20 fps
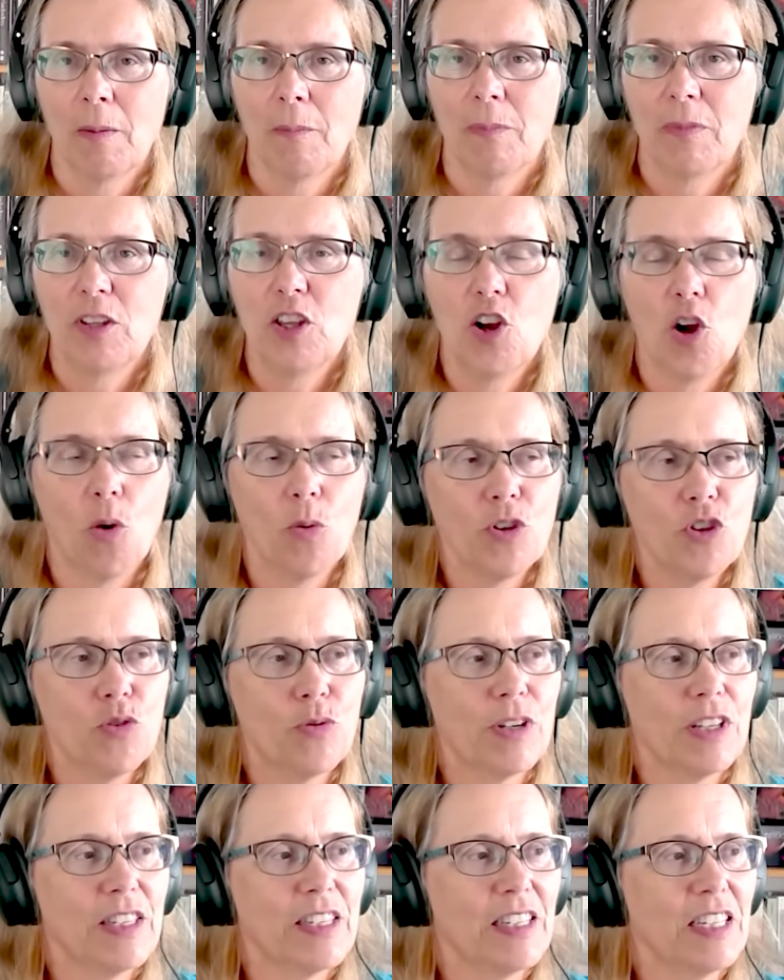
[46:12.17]
You
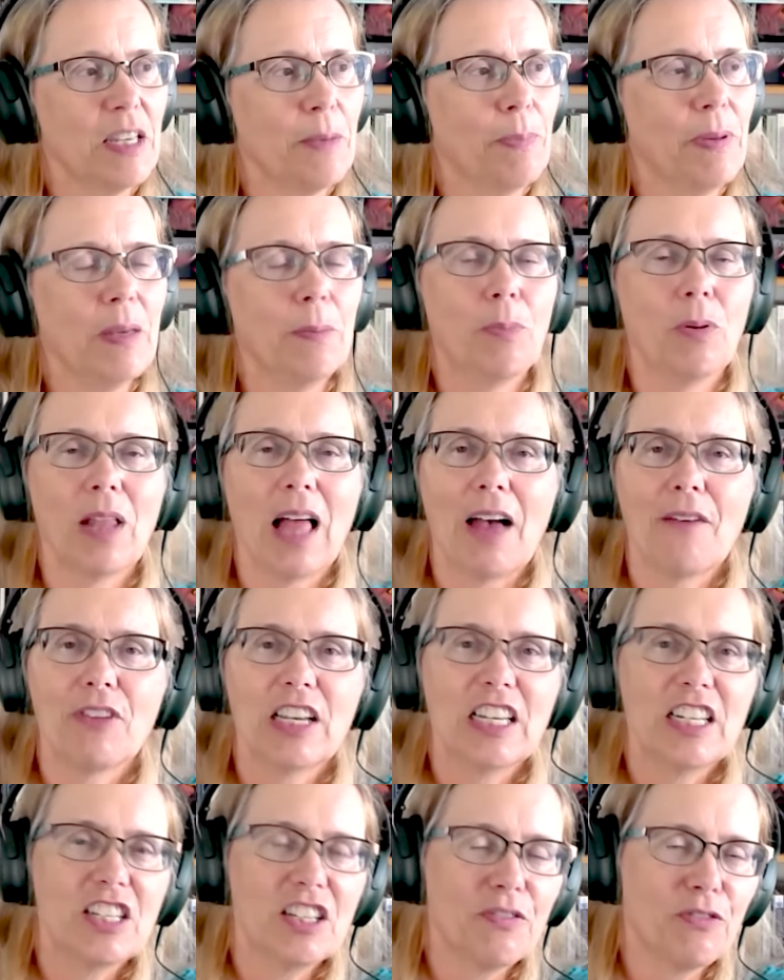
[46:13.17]
can see people
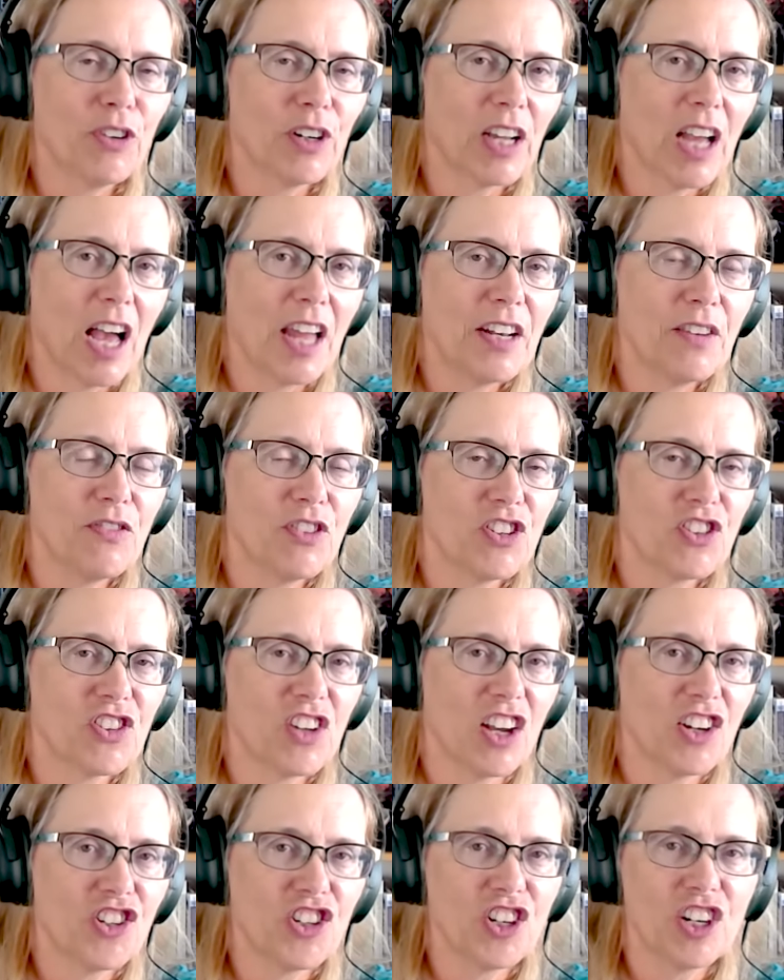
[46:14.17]
having a different kind of
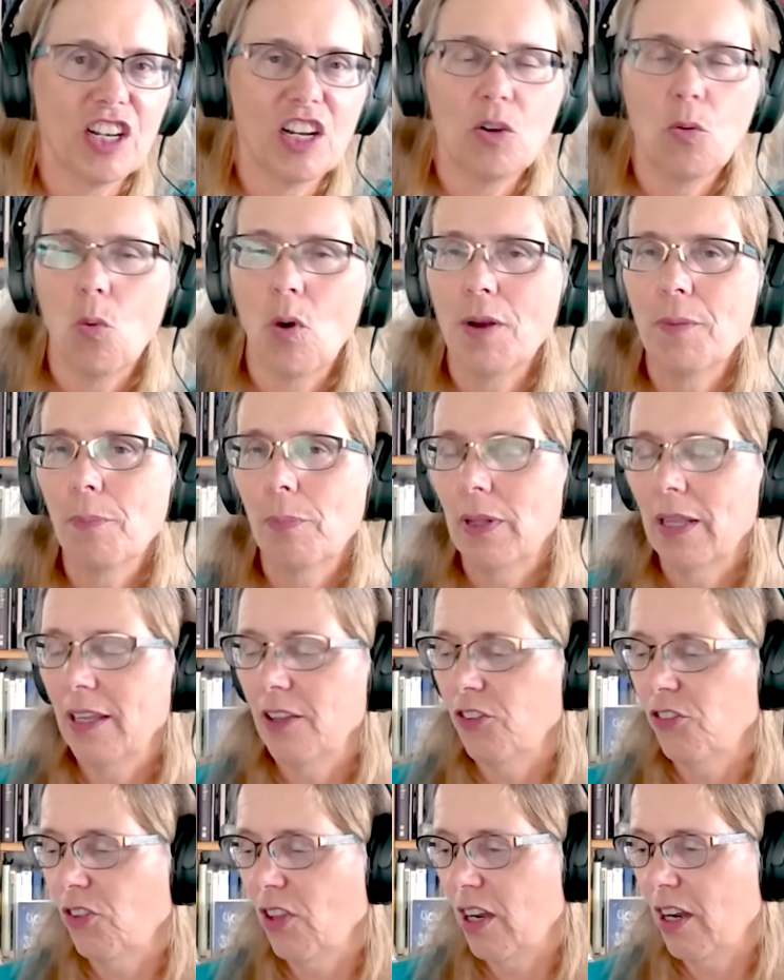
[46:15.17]
discussion in one
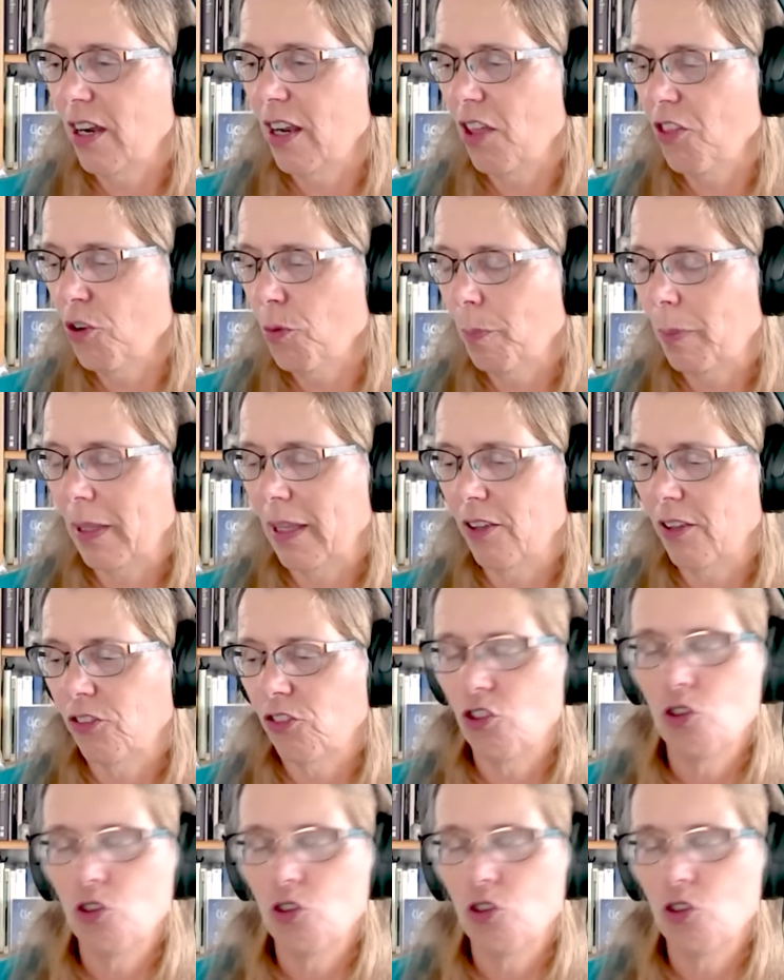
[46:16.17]
place than another place.